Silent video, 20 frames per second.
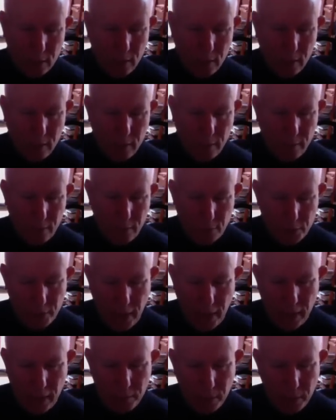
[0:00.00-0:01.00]
the
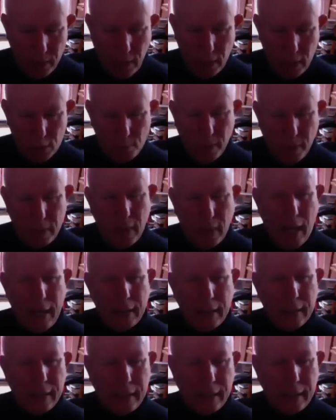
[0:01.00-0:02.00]
sediment has been
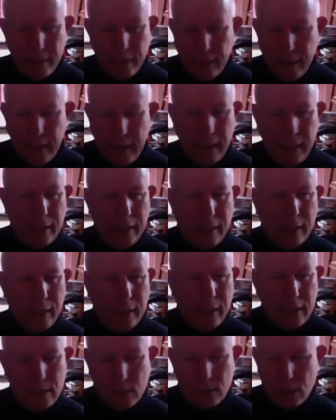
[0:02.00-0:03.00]
highly heated and he
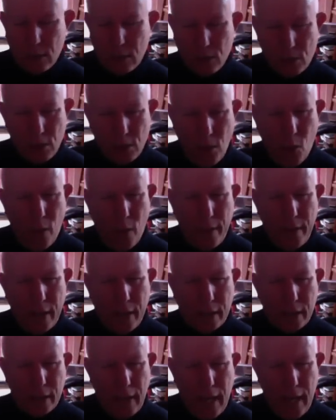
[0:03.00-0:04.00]
says there's no way that could
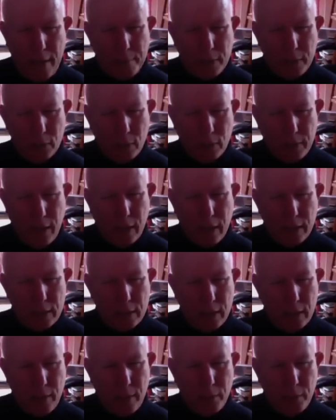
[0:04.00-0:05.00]
happen without a
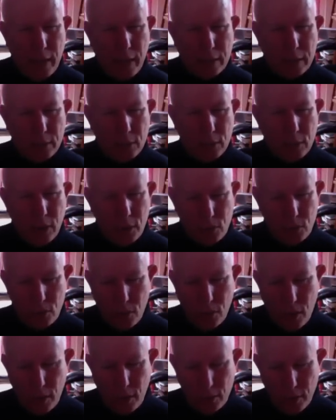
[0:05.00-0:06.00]
time reactor
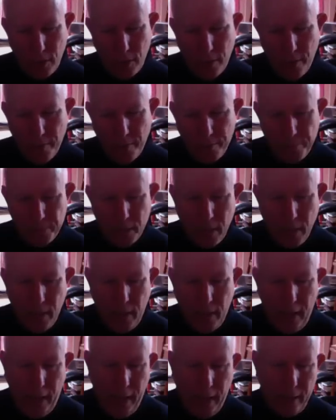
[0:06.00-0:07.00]
discharge
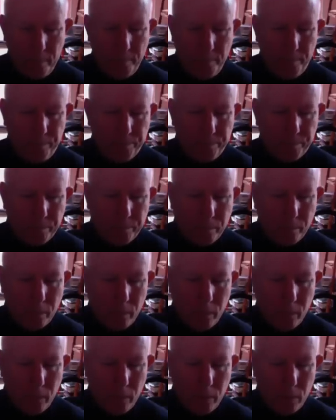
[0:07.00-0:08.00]
and
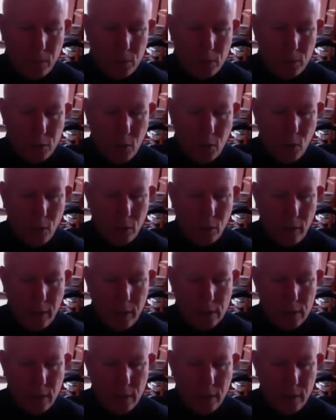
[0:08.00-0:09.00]
so he
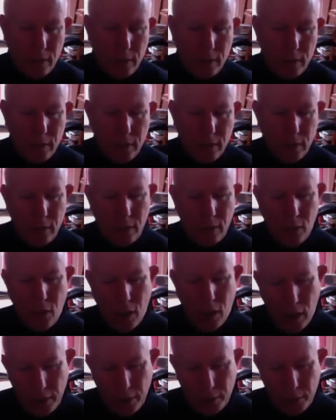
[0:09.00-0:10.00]
said that there are
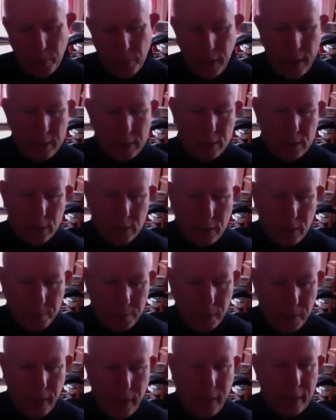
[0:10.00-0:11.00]
other places in the
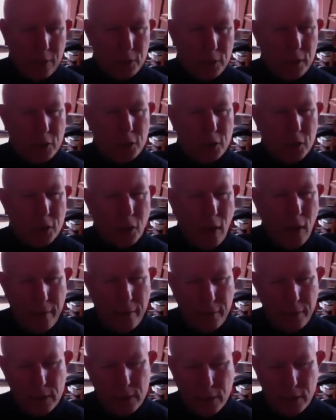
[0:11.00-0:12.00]
planet that show
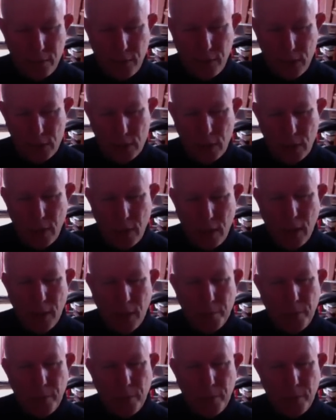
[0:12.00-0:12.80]
evidence of this but